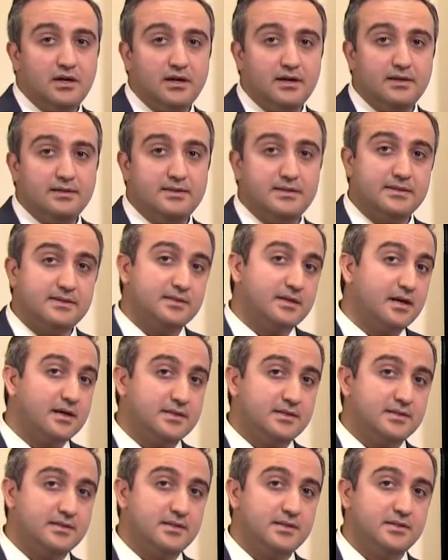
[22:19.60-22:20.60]
uh,
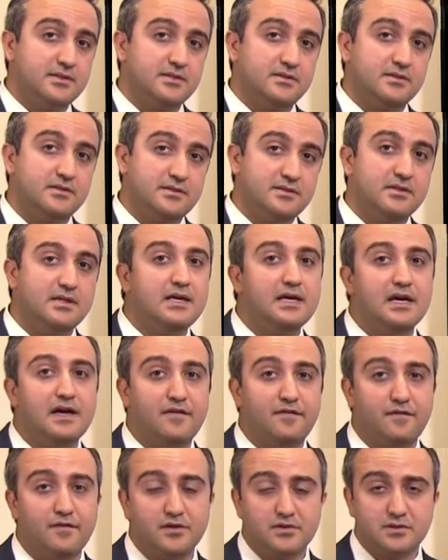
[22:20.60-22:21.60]
discuss this to see
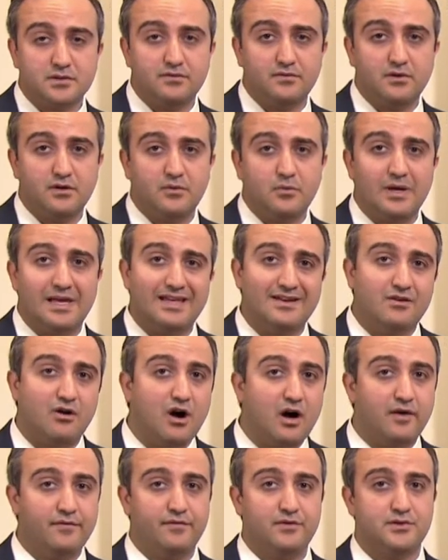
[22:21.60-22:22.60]
if, first of all, we can
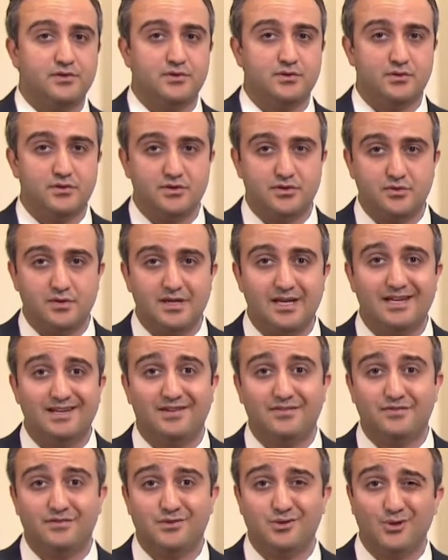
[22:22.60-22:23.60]
offer surgery, and
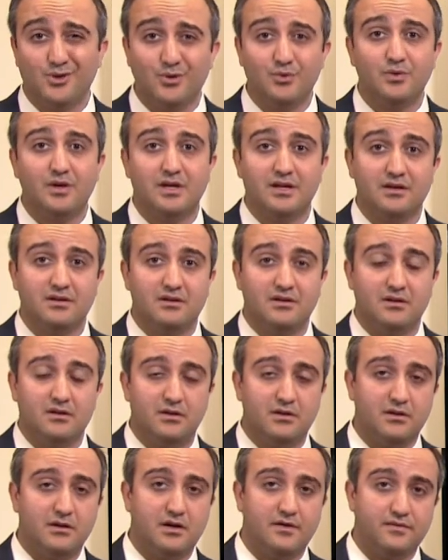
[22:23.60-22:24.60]
if so, we can uh,
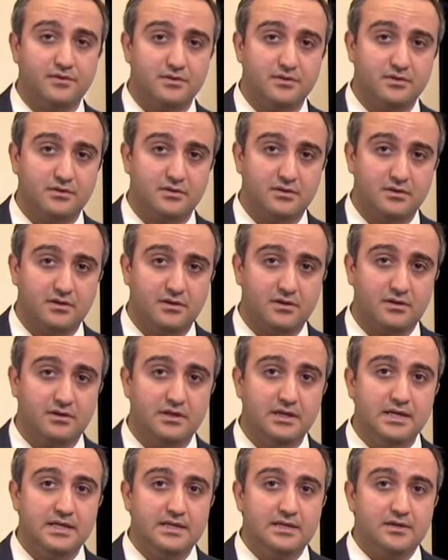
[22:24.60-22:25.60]
offer uh,
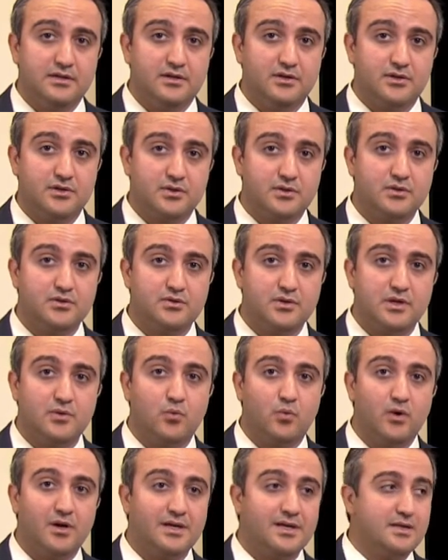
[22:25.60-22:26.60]
a surgery,
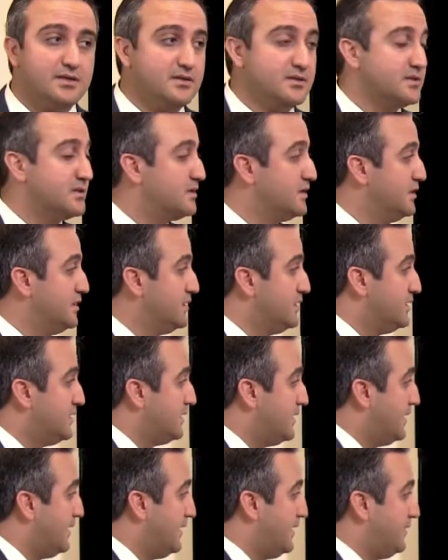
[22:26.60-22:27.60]
what is
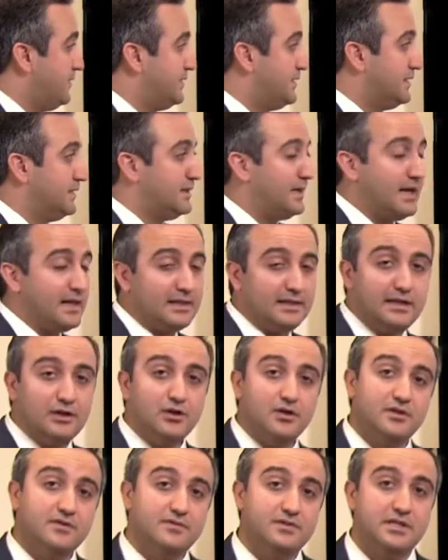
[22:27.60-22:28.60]
uh, the
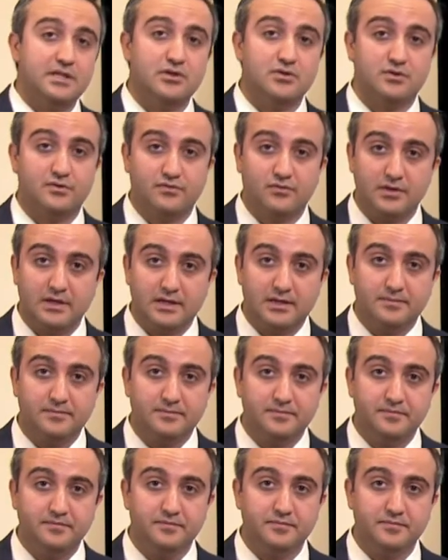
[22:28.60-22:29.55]
likelihood of seizure freedom,